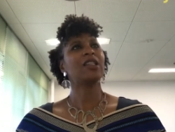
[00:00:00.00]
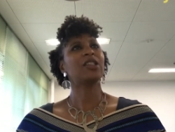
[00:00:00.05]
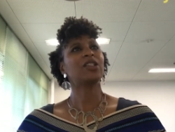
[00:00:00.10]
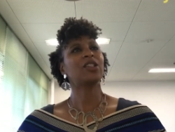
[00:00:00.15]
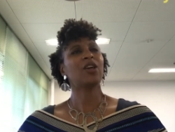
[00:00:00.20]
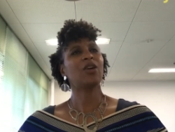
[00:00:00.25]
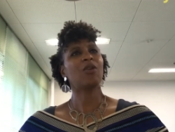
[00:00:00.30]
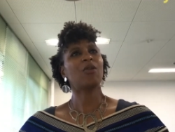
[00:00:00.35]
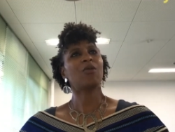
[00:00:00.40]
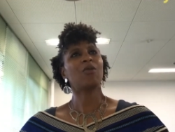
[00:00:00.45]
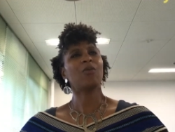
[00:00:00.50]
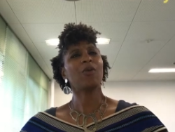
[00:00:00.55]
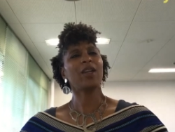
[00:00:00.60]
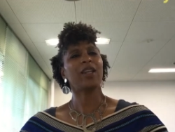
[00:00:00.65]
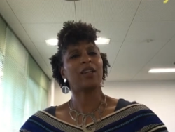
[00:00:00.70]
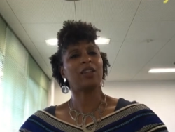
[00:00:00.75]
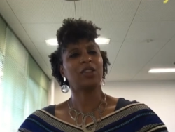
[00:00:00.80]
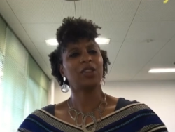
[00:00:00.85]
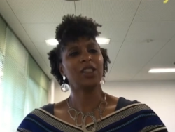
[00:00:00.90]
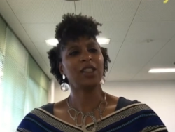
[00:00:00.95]
So what
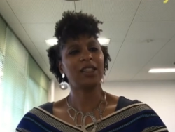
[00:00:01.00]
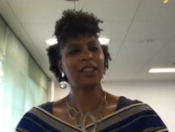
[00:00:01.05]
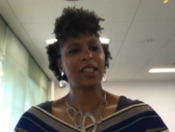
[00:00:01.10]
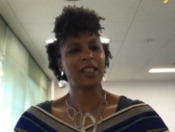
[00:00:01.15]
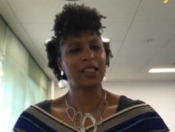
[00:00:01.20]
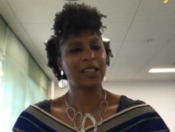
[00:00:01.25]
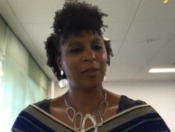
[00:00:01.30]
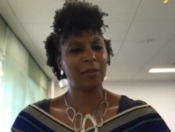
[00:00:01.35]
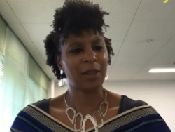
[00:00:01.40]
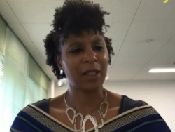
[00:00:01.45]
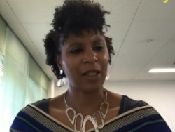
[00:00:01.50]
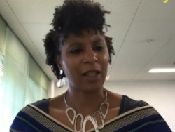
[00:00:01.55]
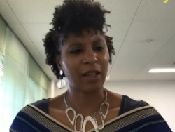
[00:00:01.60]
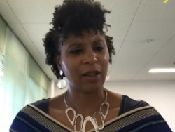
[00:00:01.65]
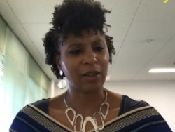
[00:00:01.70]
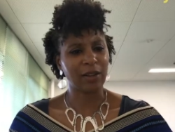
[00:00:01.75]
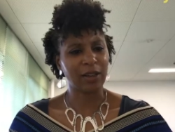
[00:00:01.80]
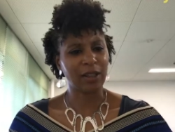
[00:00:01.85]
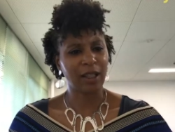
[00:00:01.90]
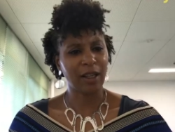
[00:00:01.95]
else? She said something
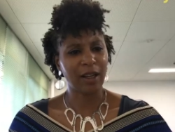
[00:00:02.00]
else.